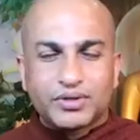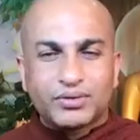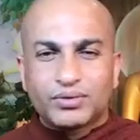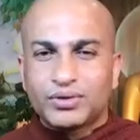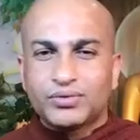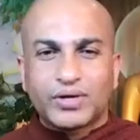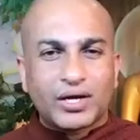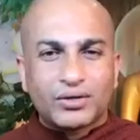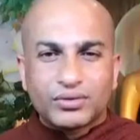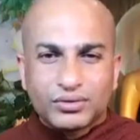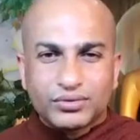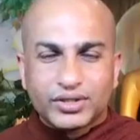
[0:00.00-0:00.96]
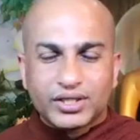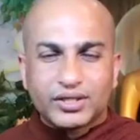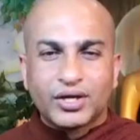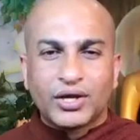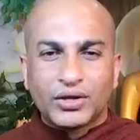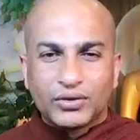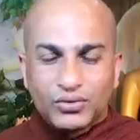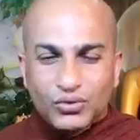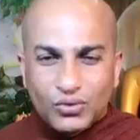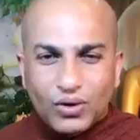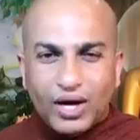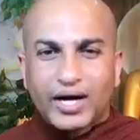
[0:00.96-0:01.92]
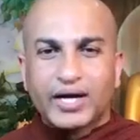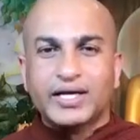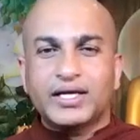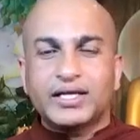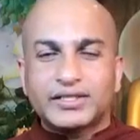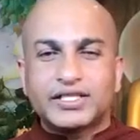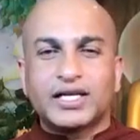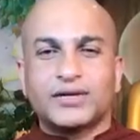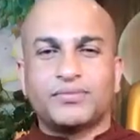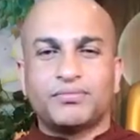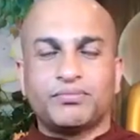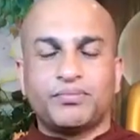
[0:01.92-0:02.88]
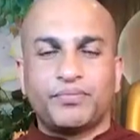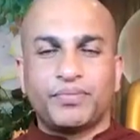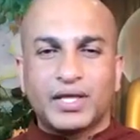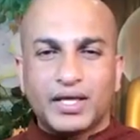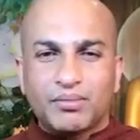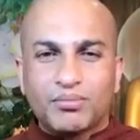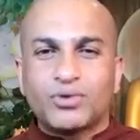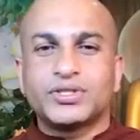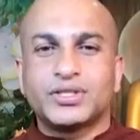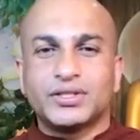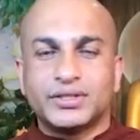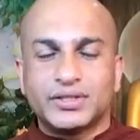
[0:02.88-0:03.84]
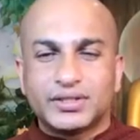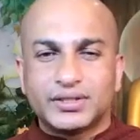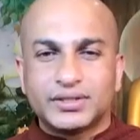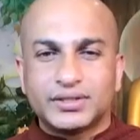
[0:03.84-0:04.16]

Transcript: No, you cannot do it you are itself emotions